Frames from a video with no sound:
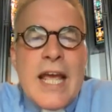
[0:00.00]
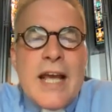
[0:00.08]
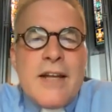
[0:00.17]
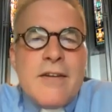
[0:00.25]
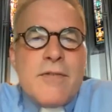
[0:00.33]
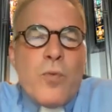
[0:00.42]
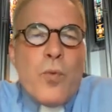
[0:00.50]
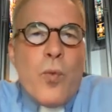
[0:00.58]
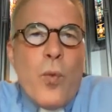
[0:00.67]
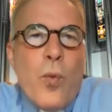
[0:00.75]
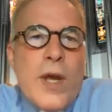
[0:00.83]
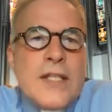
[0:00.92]
And
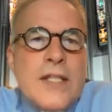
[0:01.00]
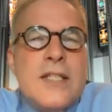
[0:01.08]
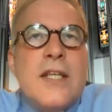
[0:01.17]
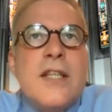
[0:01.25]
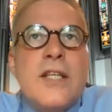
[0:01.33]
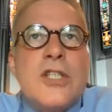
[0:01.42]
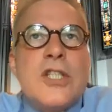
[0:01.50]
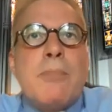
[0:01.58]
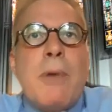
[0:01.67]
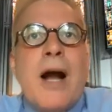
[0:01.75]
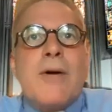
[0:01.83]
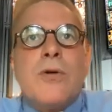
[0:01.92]
we can see these
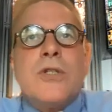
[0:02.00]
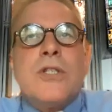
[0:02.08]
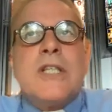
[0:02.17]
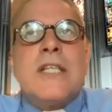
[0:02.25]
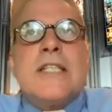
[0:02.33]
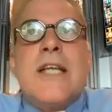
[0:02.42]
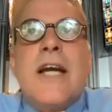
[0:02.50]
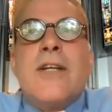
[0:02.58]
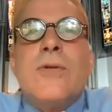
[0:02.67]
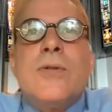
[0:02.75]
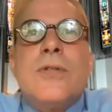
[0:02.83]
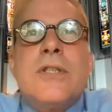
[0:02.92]
spirals, these
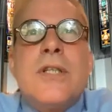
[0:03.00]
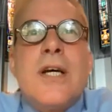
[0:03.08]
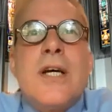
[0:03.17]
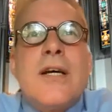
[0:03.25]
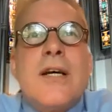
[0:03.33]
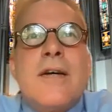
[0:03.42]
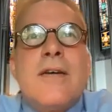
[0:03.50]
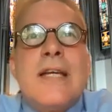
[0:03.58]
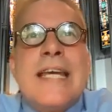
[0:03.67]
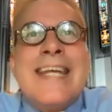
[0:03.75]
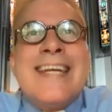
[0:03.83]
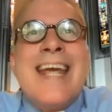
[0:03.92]
cycles
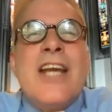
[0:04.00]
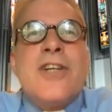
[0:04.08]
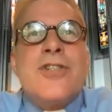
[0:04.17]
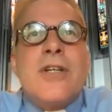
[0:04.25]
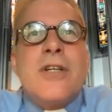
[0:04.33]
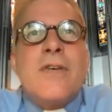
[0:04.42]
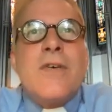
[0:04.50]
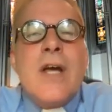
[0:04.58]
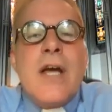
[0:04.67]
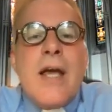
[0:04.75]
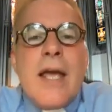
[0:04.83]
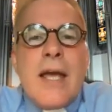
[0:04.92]
in nature.
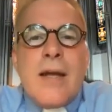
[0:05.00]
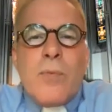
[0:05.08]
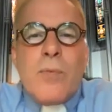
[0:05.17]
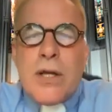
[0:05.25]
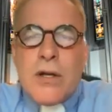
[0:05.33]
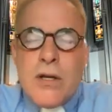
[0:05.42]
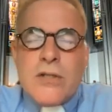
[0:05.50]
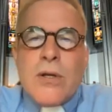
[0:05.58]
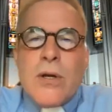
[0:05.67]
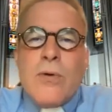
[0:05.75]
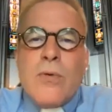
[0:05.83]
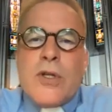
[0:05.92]
And we can
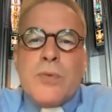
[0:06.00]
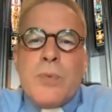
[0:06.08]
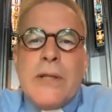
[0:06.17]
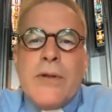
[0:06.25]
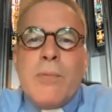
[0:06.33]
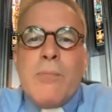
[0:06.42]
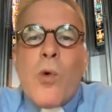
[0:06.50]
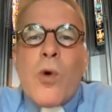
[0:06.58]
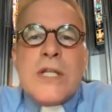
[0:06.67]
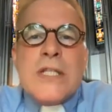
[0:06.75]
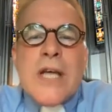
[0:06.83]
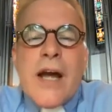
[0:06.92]
also, as we learn more
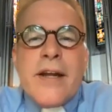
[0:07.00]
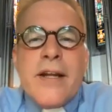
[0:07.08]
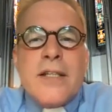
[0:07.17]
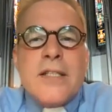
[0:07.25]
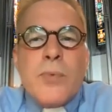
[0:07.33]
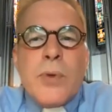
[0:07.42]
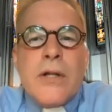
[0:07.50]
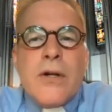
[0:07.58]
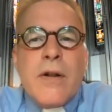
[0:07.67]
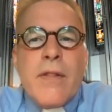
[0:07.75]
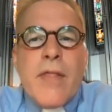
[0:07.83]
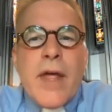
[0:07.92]
in science, we
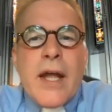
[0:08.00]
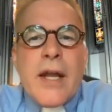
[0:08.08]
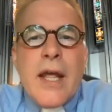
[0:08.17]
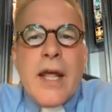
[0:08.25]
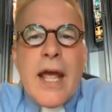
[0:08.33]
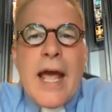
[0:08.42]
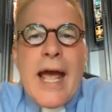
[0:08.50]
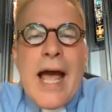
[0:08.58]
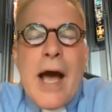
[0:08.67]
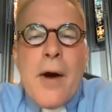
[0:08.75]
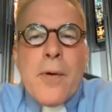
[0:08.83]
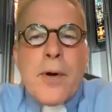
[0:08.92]
learn that
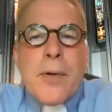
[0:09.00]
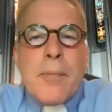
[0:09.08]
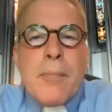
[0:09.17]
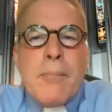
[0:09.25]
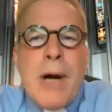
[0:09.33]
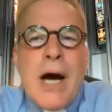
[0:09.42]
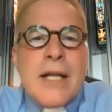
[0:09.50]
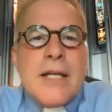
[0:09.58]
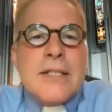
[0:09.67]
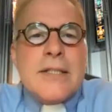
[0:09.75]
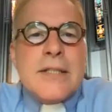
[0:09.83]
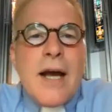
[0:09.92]
our
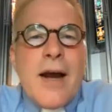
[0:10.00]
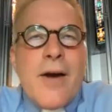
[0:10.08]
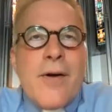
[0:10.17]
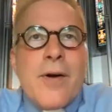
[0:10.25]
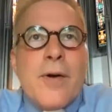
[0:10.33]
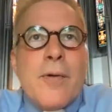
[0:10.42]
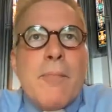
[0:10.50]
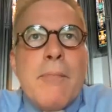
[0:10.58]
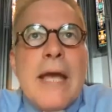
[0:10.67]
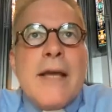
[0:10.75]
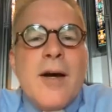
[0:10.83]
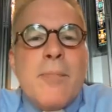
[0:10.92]
bodies, our
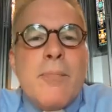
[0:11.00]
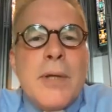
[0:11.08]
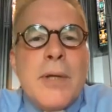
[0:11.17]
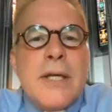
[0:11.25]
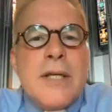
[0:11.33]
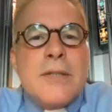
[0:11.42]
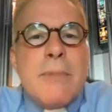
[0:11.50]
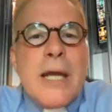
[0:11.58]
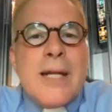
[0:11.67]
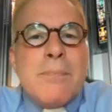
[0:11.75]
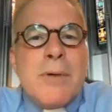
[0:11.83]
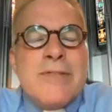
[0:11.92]
makeup is
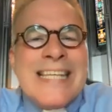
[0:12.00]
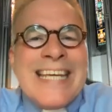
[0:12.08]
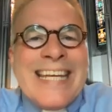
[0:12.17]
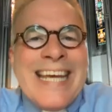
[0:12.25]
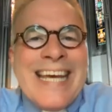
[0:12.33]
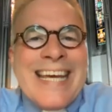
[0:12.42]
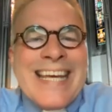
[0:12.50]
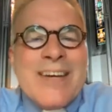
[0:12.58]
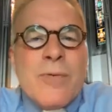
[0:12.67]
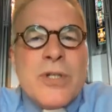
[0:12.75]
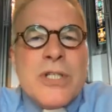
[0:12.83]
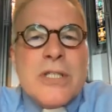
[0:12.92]
made up of DNA,
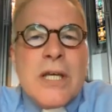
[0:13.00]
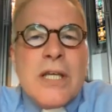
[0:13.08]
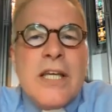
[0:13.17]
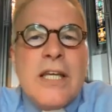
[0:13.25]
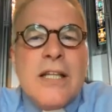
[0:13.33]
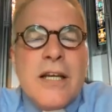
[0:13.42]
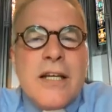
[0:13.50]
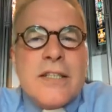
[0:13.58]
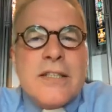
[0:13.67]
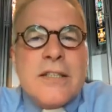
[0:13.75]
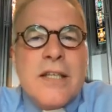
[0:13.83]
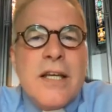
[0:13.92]
which is a
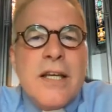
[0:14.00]
helix,